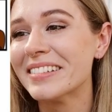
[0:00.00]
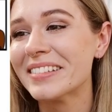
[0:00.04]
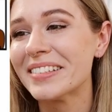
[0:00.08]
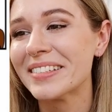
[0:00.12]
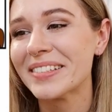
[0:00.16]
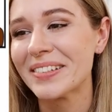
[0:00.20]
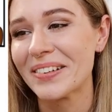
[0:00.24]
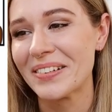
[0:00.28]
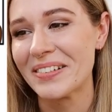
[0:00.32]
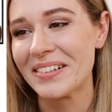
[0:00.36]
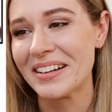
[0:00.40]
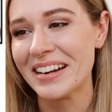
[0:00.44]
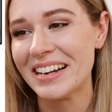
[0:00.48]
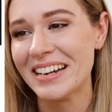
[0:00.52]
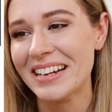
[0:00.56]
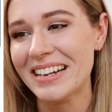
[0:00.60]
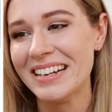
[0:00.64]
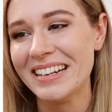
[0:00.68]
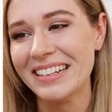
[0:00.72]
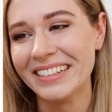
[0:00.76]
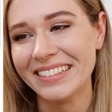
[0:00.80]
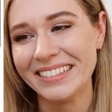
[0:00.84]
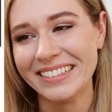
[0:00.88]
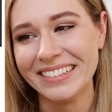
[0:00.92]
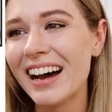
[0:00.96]
Sony.
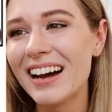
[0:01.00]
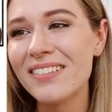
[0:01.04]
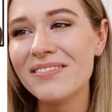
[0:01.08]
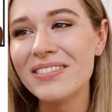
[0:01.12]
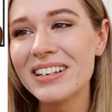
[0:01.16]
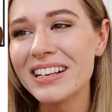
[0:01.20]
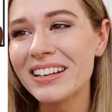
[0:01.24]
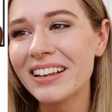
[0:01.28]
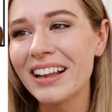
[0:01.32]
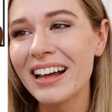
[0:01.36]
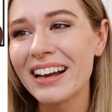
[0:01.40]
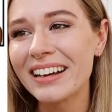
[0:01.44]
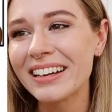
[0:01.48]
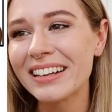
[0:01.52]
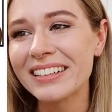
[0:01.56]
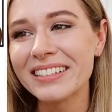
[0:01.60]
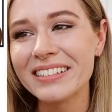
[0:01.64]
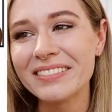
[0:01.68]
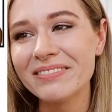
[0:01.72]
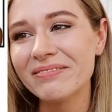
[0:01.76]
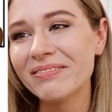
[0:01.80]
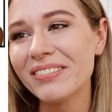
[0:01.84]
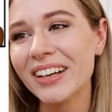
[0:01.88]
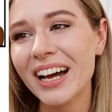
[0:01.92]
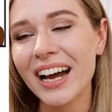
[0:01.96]
I mean, like
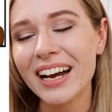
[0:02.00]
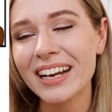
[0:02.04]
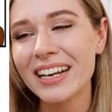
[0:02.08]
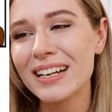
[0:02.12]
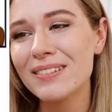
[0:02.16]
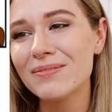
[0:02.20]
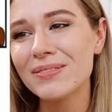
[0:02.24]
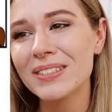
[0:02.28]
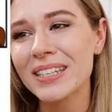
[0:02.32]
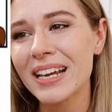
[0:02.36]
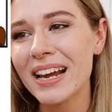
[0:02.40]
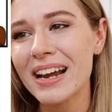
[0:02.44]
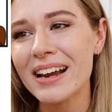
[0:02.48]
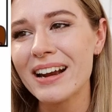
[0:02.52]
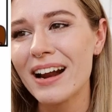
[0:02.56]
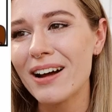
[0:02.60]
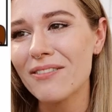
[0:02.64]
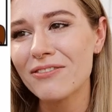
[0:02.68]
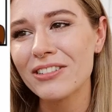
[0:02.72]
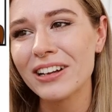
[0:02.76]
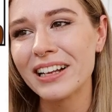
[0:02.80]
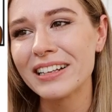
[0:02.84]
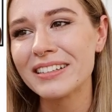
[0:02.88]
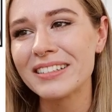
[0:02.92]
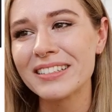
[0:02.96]
I, I keep saying, I
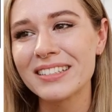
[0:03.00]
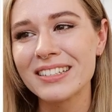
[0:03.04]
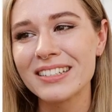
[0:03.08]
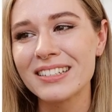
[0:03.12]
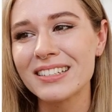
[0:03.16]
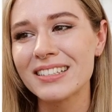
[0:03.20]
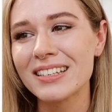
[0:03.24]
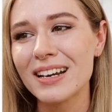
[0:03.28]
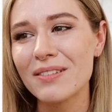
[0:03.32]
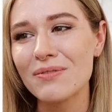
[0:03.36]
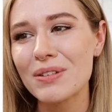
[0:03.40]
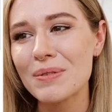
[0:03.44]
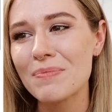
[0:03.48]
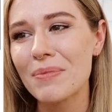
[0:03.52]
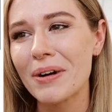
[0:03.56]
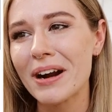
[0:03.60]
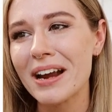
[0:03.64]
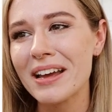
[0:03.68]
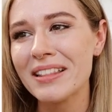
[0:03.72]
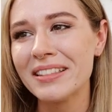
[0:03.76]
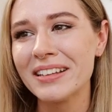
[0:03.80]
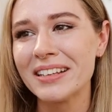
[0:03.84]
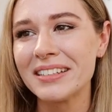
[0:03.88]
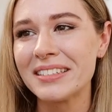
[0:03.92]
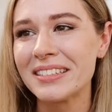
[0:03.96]
feel like this is just every
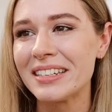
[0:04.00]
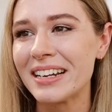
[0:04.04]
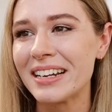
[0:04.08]
brand these